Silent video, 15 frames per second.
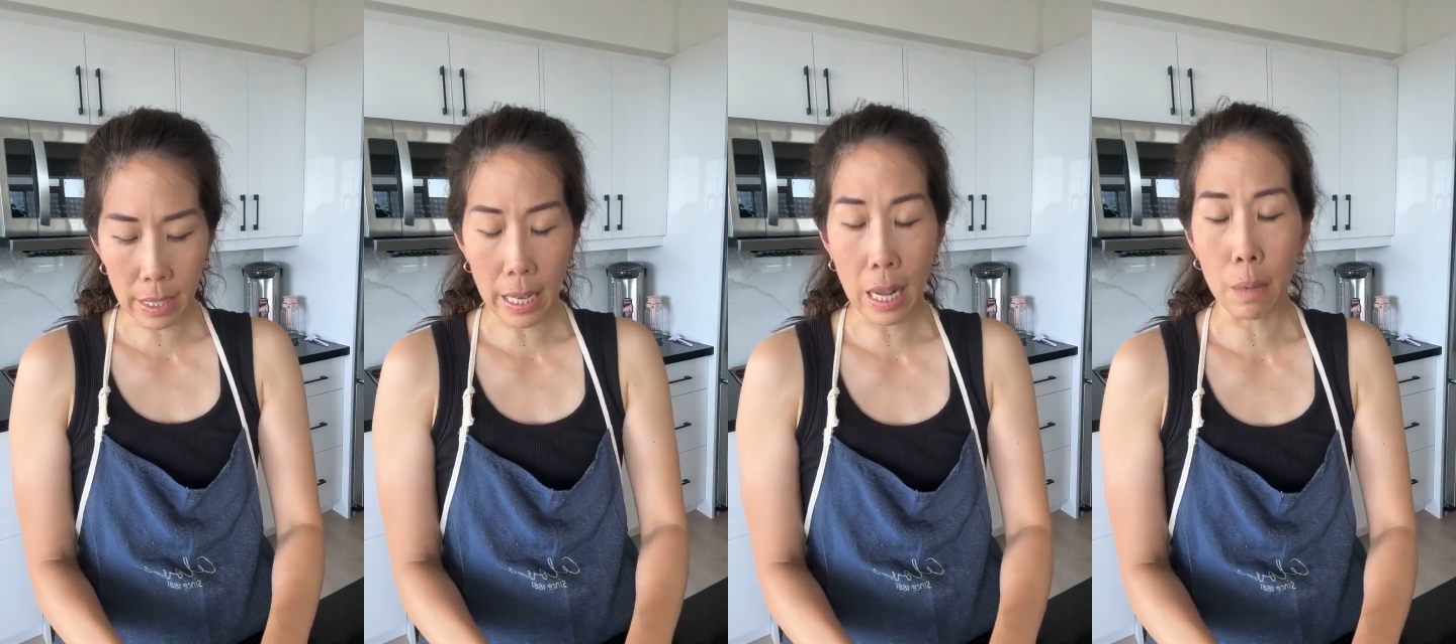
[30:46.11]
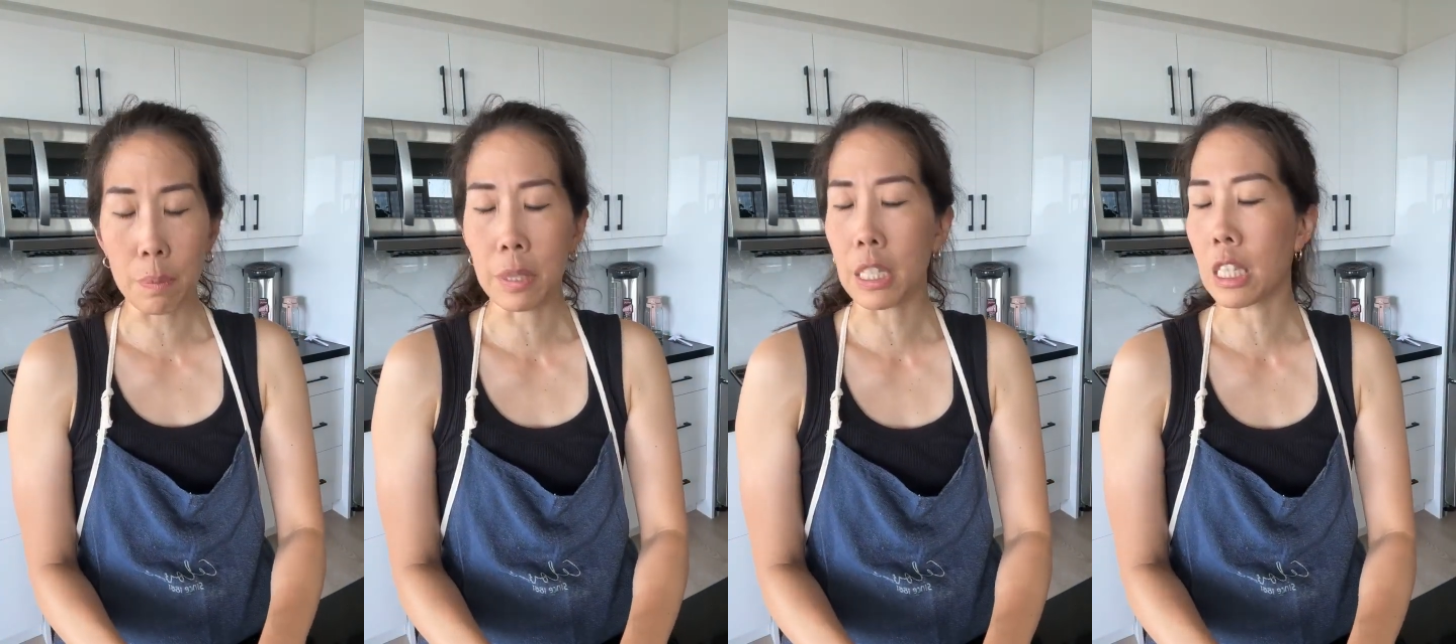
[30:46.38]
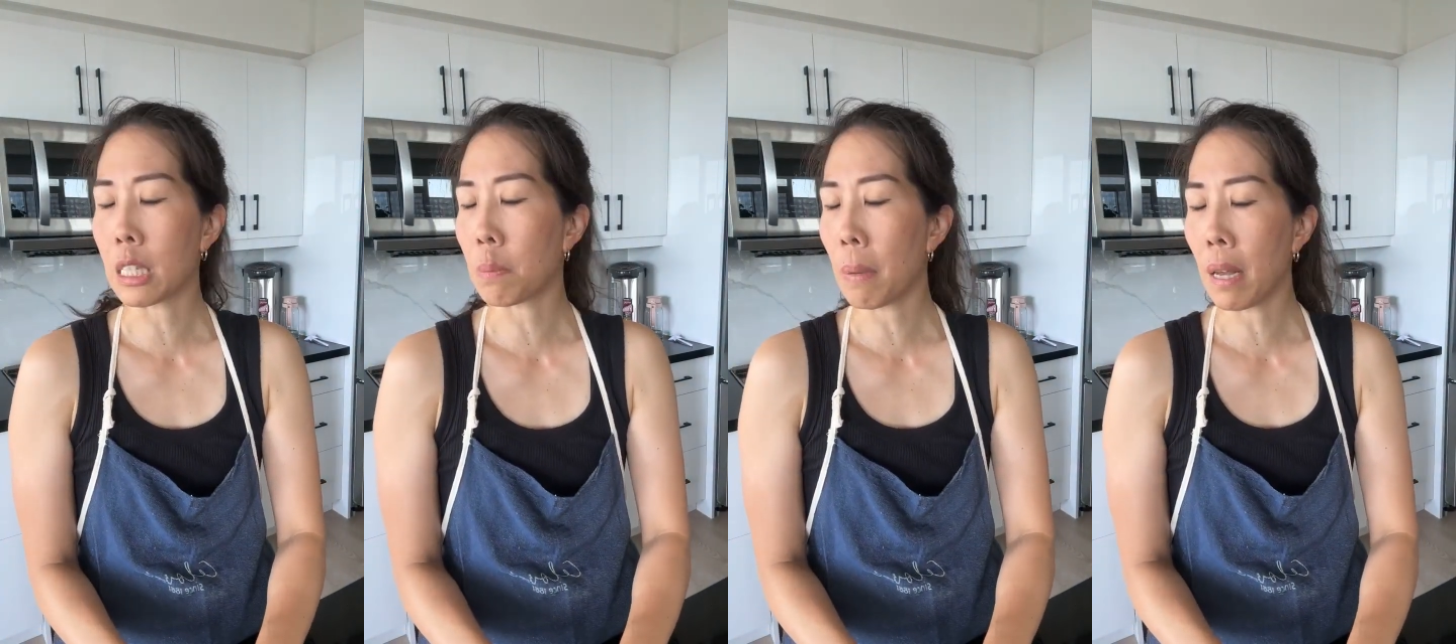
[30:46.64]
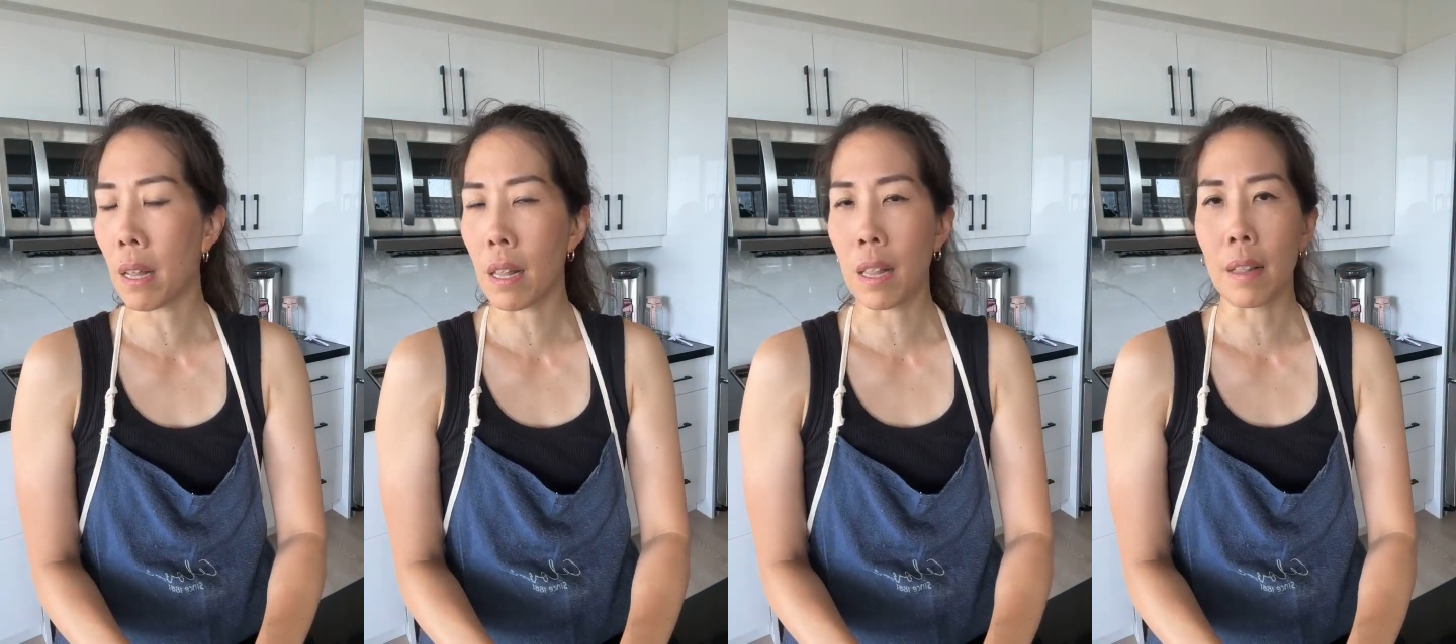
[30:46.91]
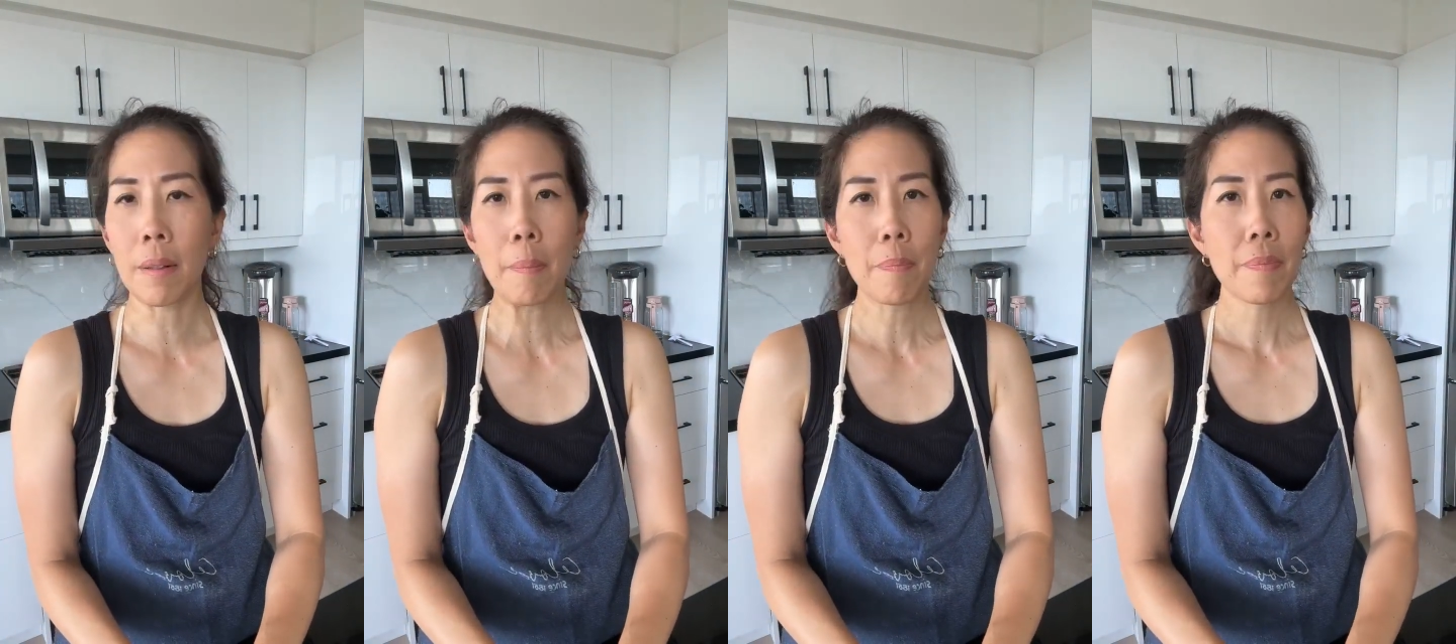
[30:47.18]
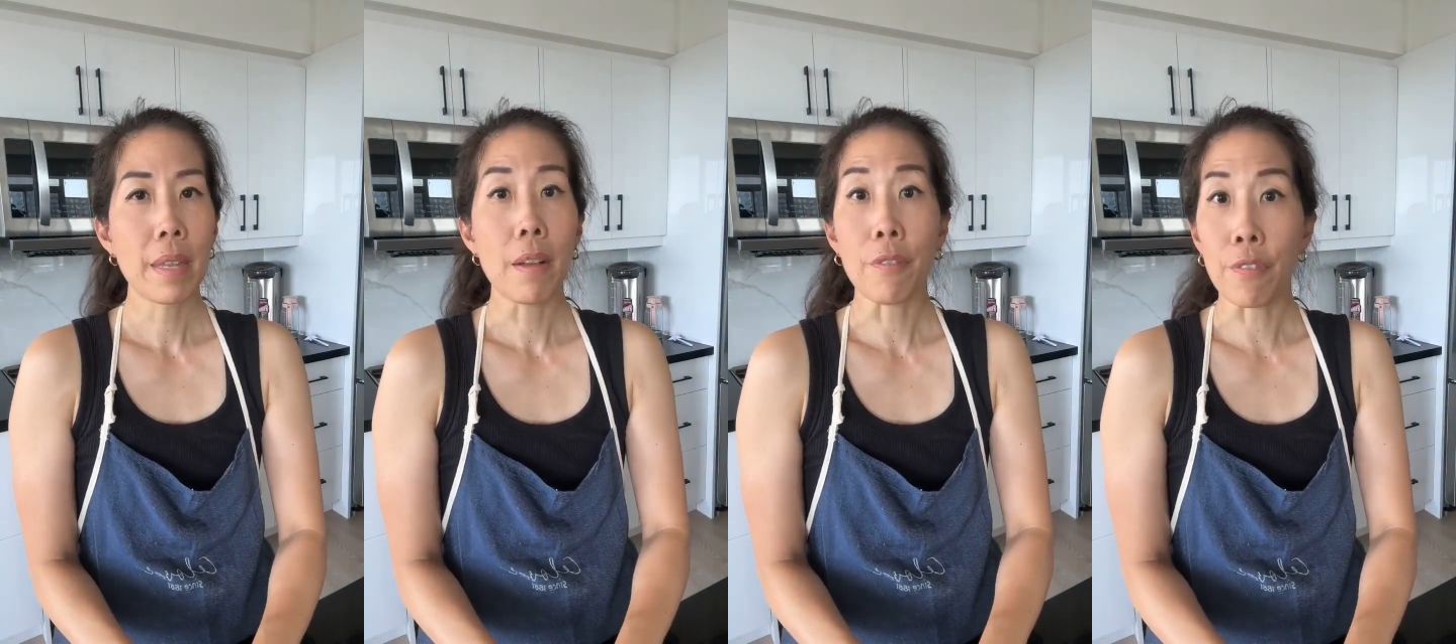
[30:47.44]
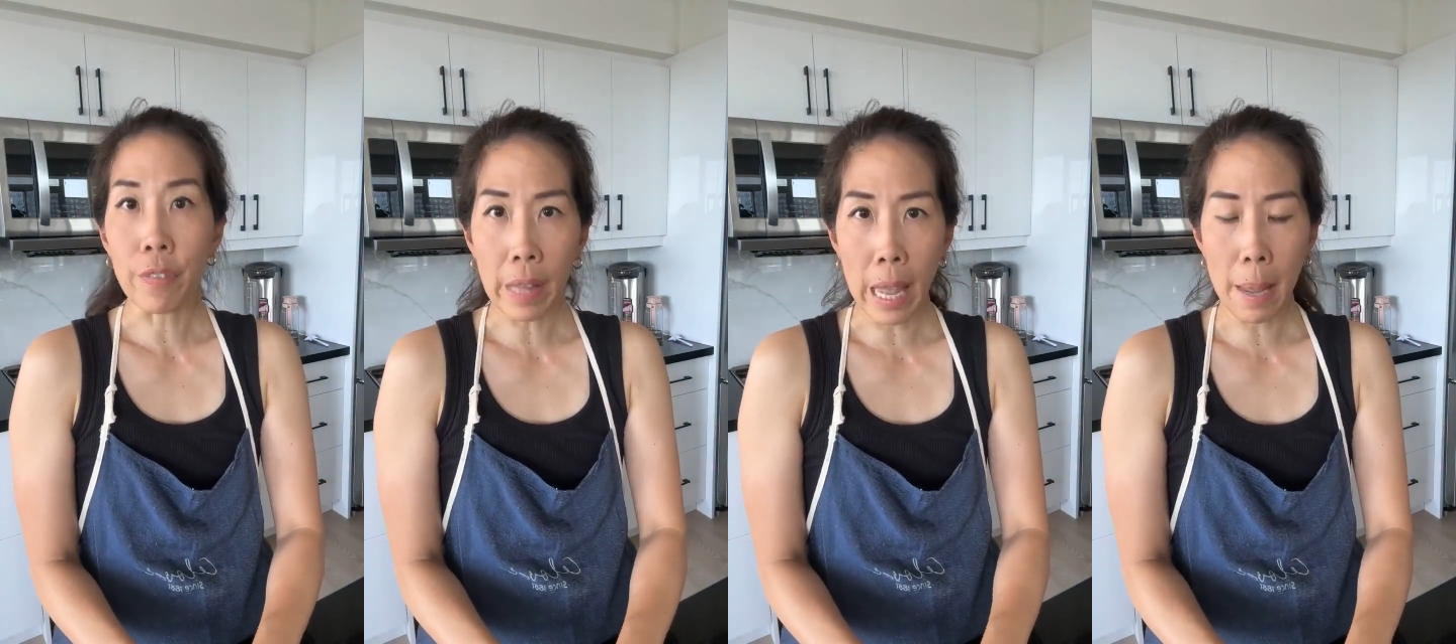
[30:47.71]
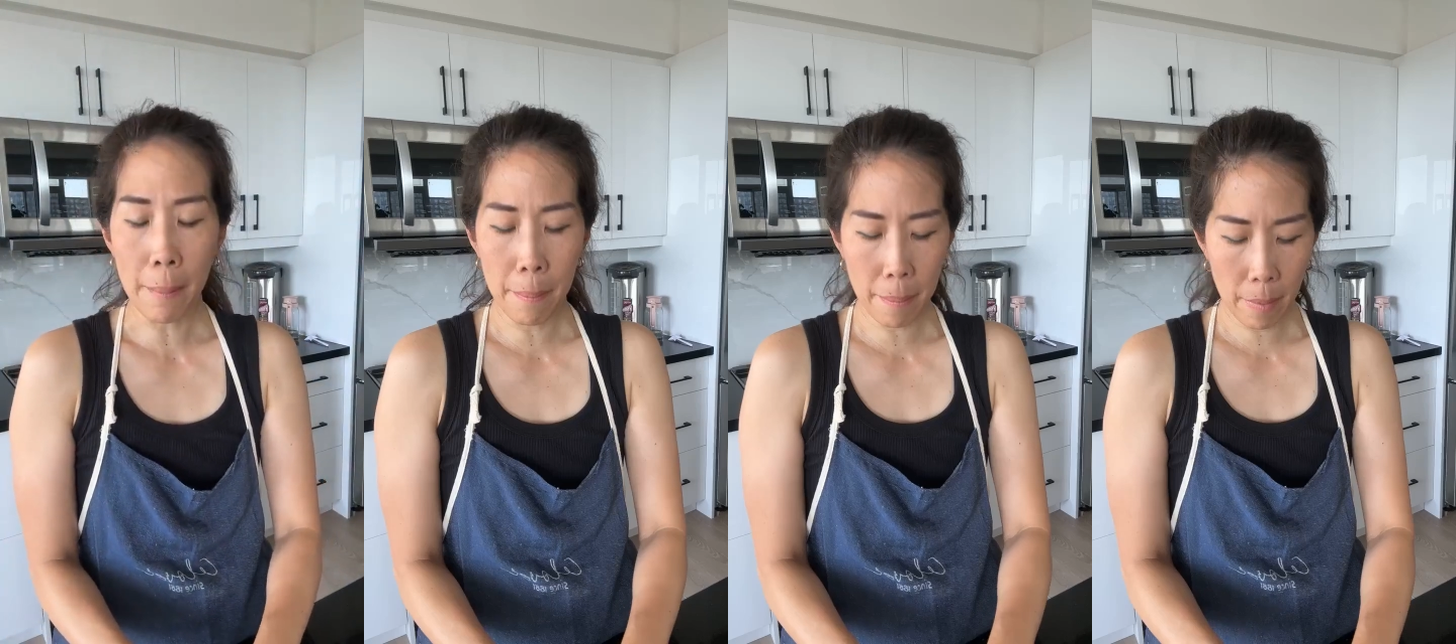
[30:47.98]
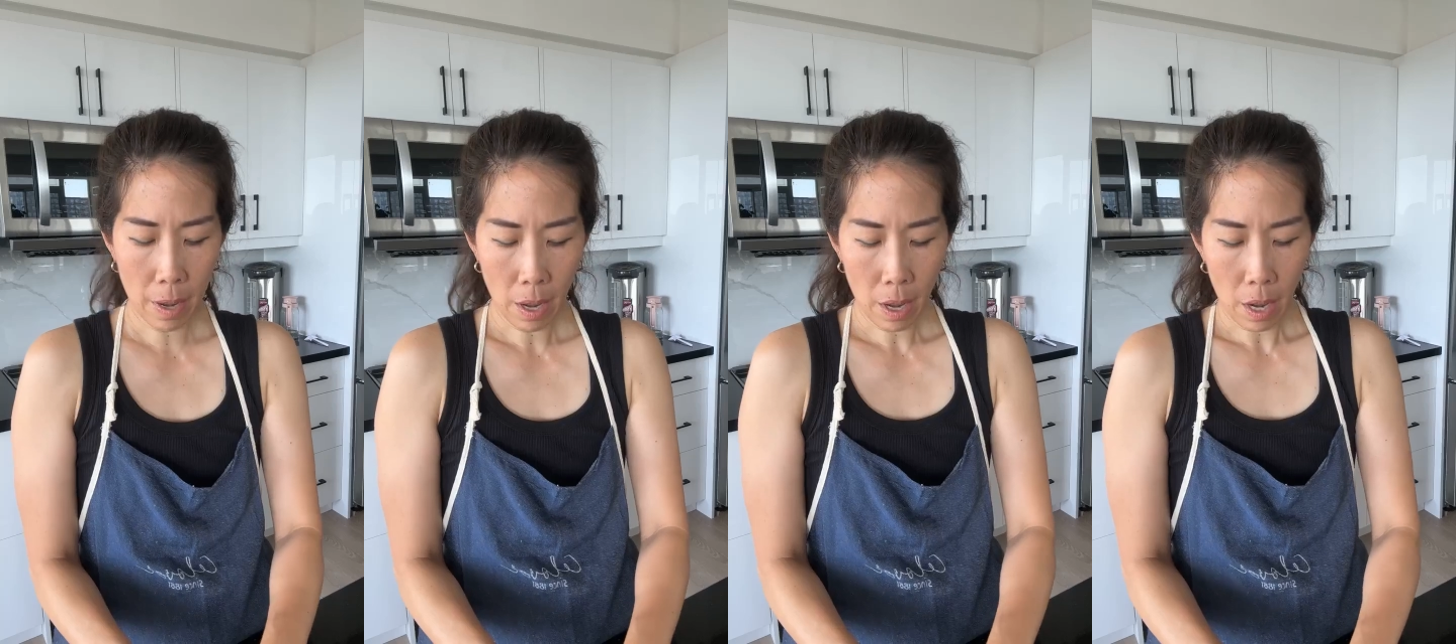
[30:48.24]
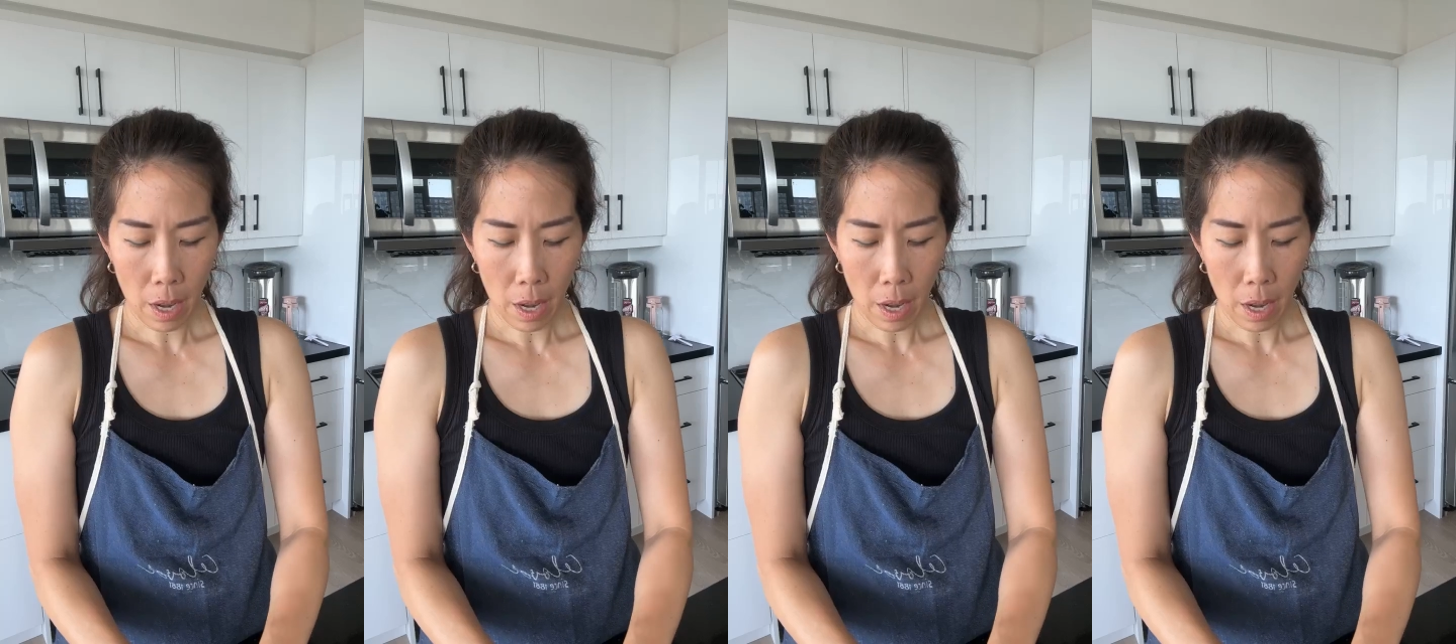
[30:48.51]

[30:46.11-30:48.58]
It helps dispel phlegm.